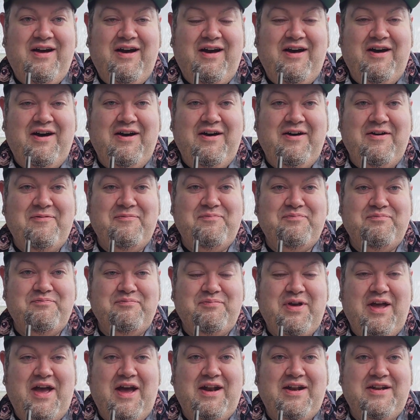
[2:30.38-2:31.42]
Um,
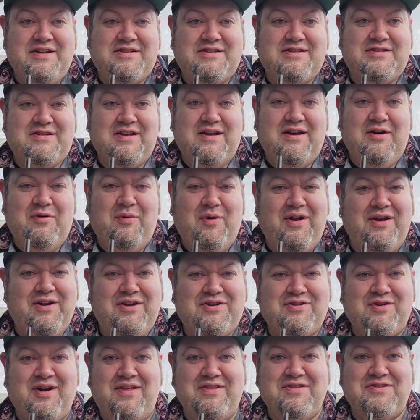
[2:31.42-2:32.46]
yeah, I just uh, wanted
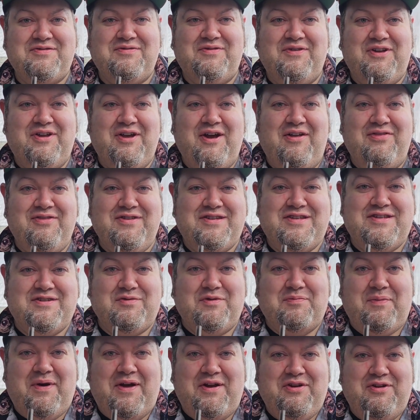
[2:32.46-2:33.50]
to try this video out, and this is
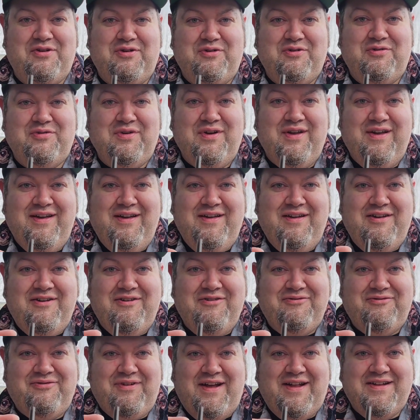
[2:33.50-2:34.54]
with my new
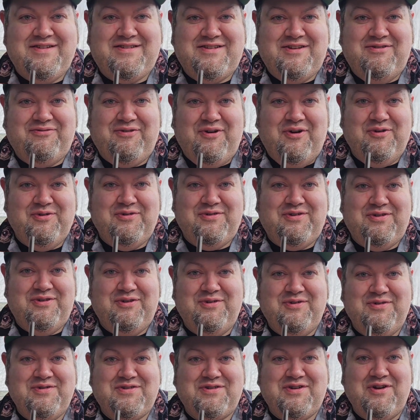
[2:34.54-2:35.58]
fancy phone
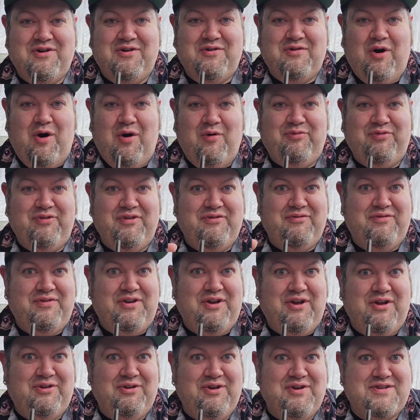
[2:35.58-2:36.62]
too. So hopefully the
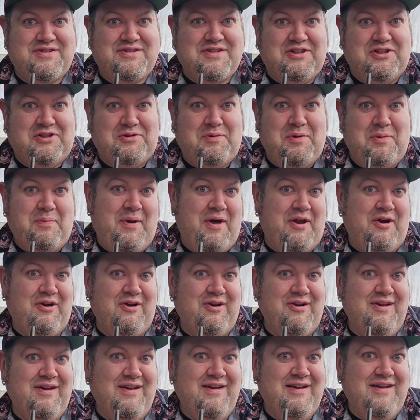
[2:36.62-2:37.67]
video looks a little bit
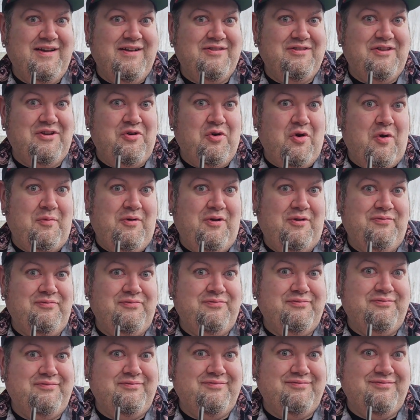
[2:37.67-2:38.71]
better than normal.
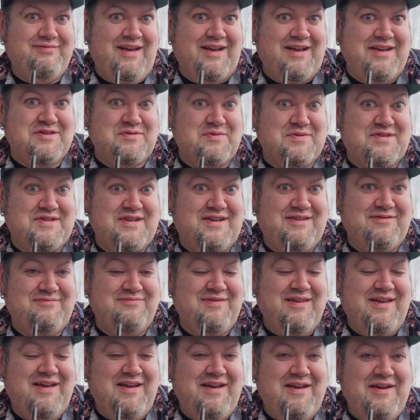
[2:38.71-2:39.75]
I guess we'll see.
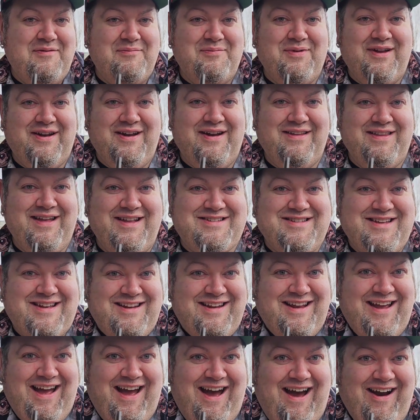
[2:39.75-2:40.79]
But uh, that's it.
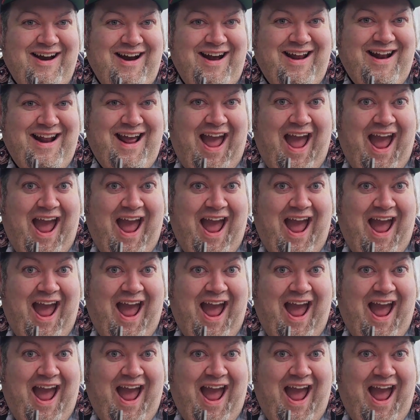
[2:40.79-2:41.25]
All right.